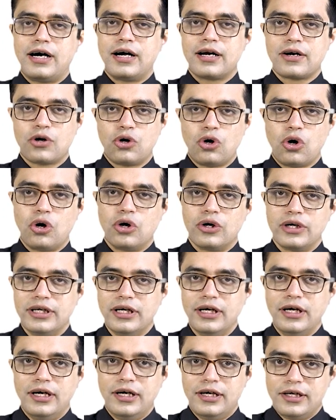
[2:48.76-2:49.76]
are gone,
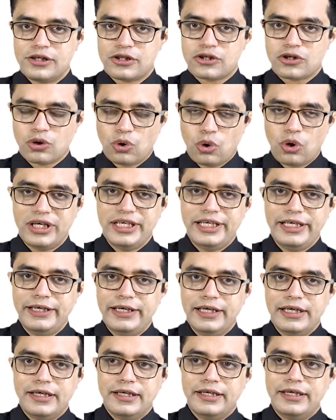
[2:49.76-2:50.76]
slowly
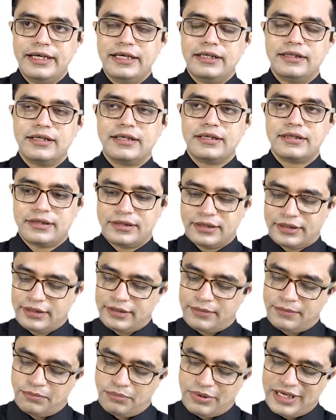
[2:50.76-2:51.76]
that the
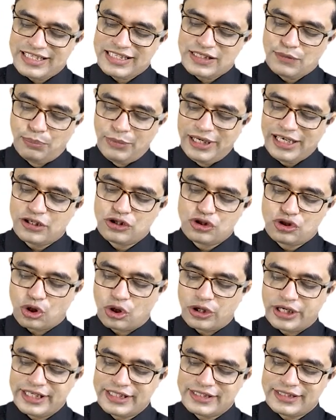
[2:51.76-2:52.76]
breast milk
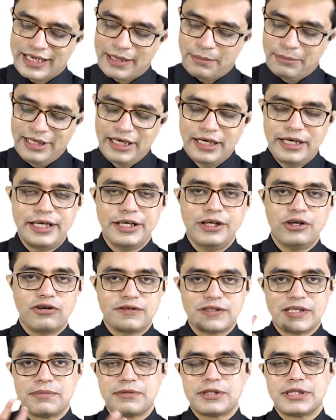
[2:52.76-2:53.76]
jaundice, the ability of
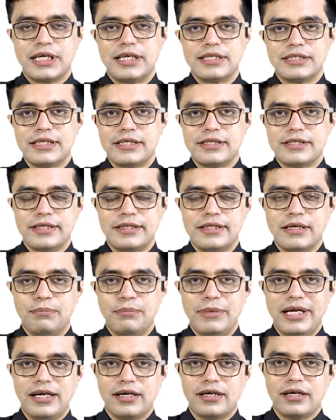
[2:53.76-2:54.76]
substances in the
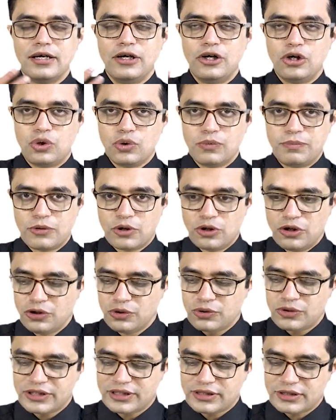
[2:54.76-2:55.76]
milk to
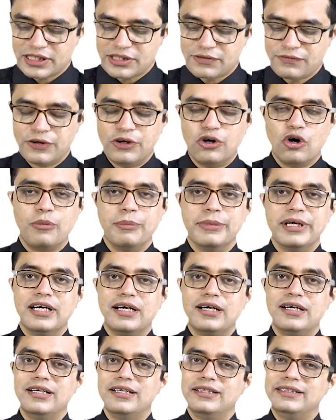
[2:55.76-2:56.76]
produce such
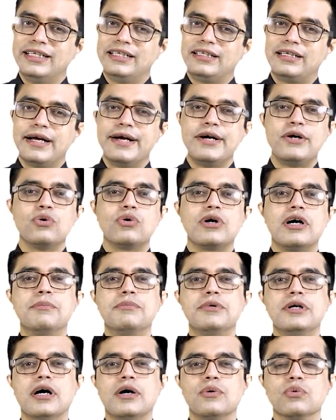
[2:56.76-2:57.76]
phenomena, they tend to
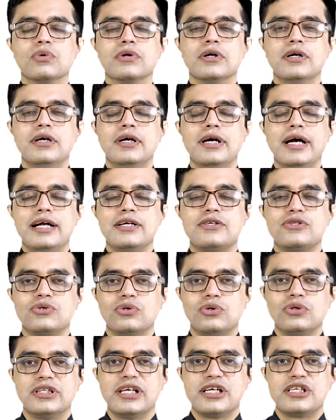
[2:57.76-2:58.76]
come down and
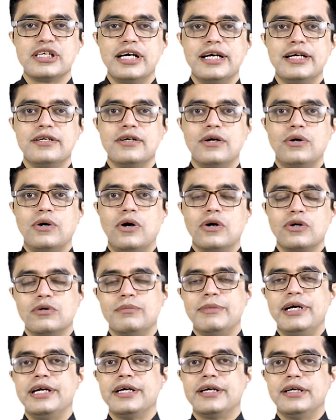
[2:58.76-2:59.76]
so the child
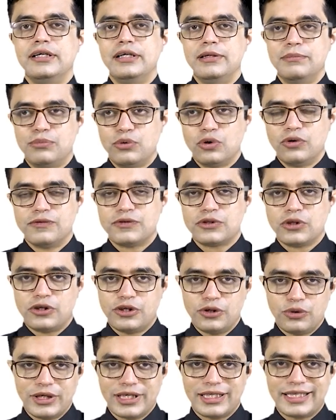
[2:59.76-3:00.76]
automatically improves. So
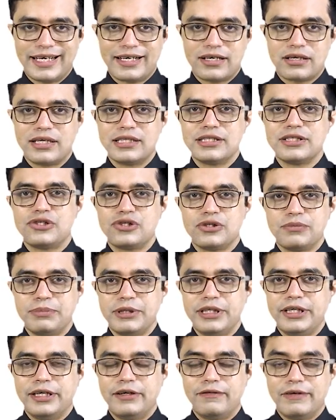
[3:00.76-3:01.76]
during that transition
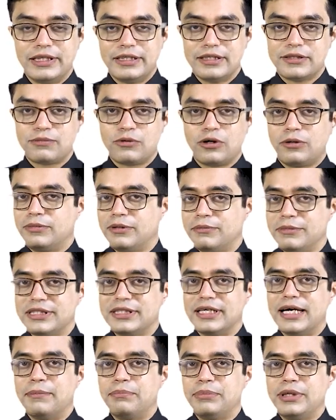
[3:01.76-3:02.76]
period when this problem is
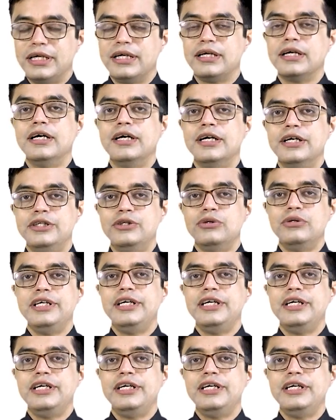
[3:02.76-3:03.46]
happening, you